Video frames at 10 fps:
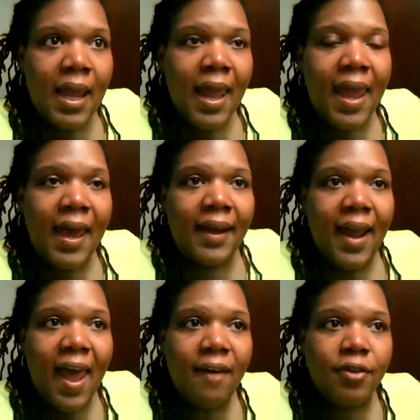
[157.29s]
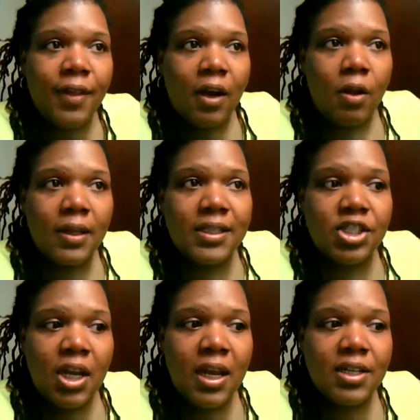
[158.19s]
And after that whole
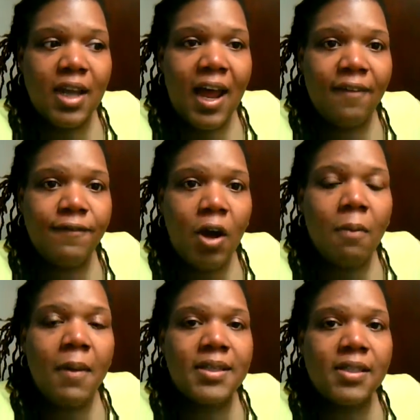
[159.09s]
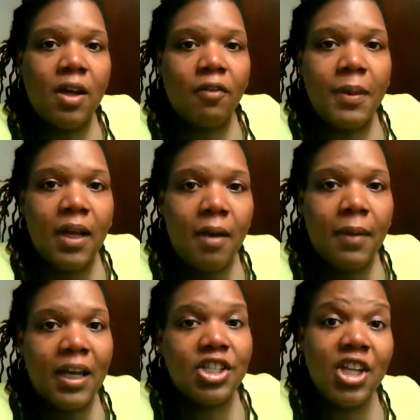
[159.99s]
exchange, I felt myself
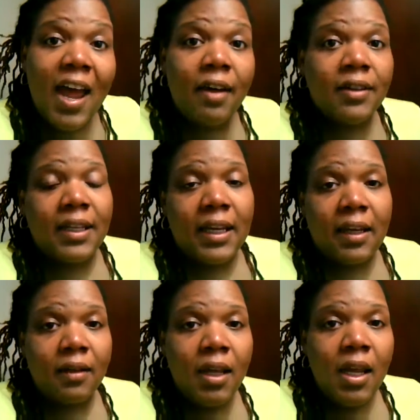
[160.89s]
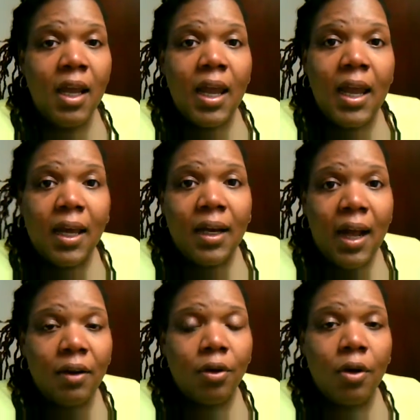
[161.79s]
becoming a child again. And
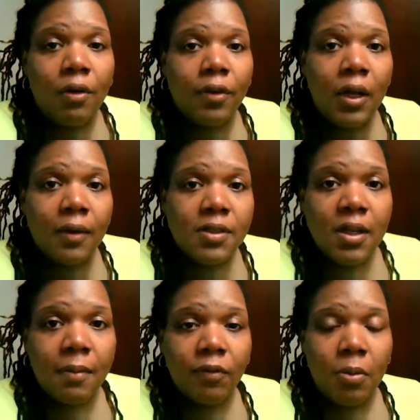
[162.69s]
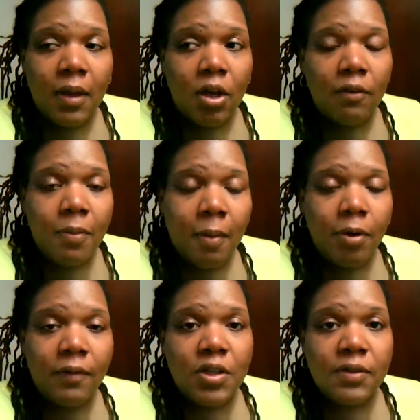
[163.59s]
I don't know, some of you may know from my
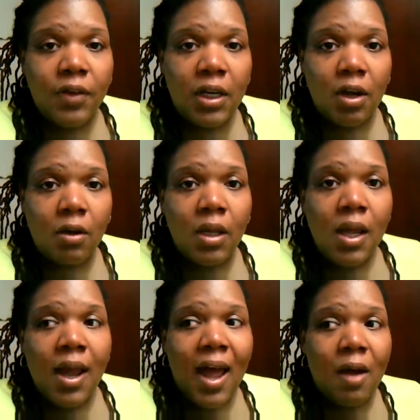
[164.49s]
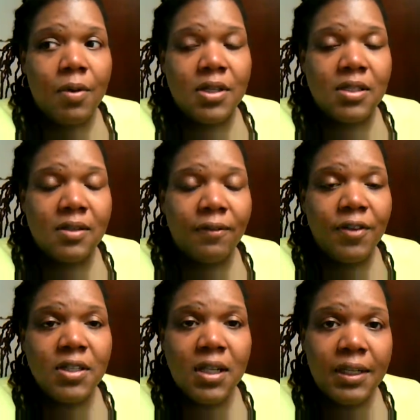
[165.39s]
previous video, I was
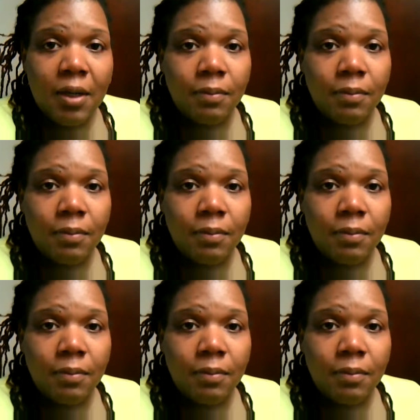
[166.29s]
physically